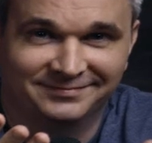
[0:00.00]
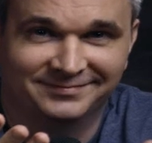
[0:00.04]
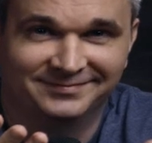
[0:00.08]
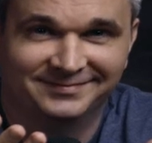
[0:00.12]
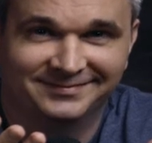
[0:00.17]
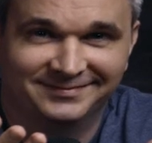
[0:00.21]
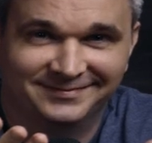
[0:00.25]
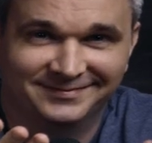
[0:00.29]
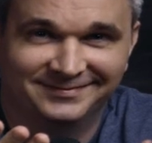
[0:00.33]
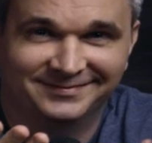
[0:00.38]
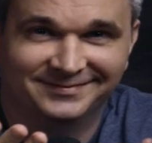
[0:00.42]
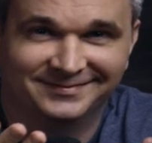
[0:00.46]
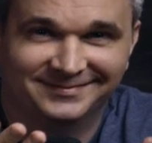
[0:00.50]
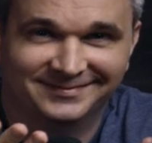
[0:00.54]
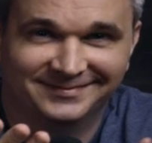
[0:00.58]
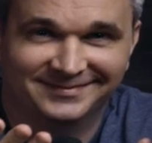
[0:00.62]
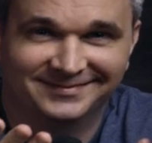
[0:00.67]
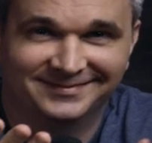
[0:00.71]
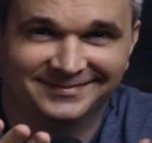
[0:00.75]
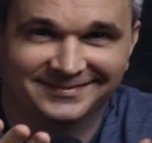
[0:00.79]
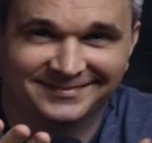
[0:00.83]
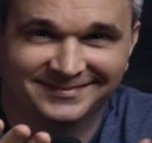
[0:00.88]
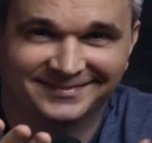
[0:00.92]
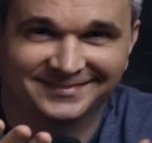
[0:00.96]

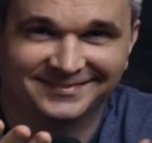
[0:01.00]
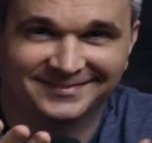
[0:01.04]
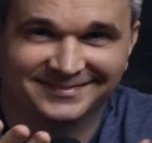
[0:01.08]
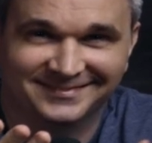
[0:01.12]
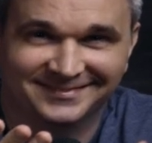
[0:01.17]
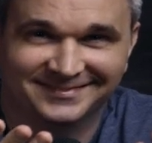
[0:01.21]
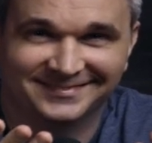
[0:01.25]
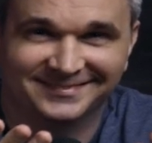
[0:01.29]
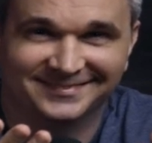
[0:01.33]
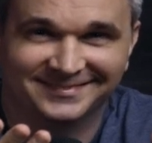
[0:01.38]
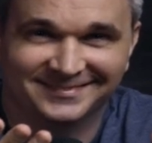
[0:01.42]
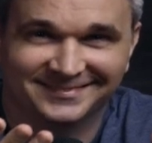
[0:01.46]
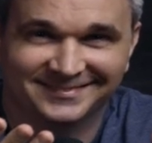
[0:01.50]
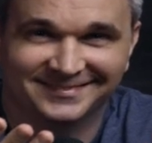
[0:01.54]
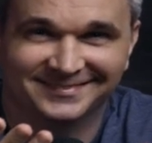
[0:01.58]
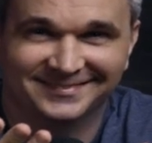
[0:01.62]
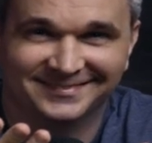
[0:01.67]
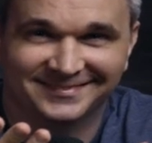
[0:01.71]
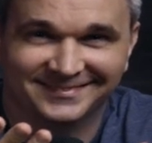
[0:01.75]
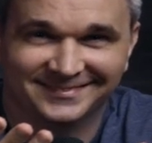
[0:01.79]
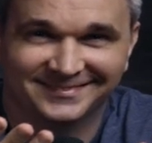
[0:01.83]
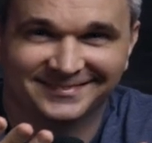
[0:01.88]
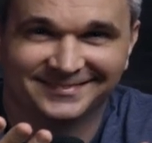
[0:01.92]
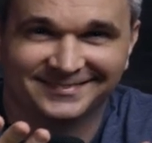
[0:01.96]

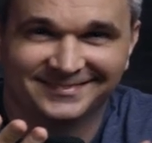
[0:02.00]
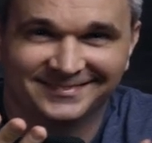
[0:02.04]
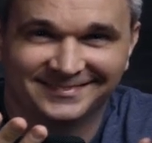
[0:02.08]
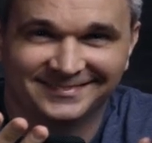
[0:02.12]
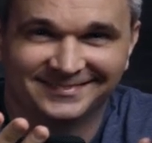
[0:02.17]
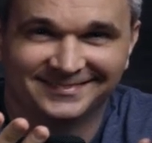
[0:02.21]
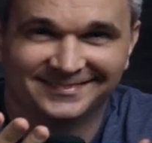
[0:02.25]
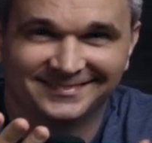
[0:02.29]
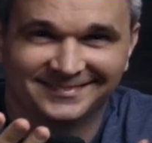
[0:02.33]
[no speech]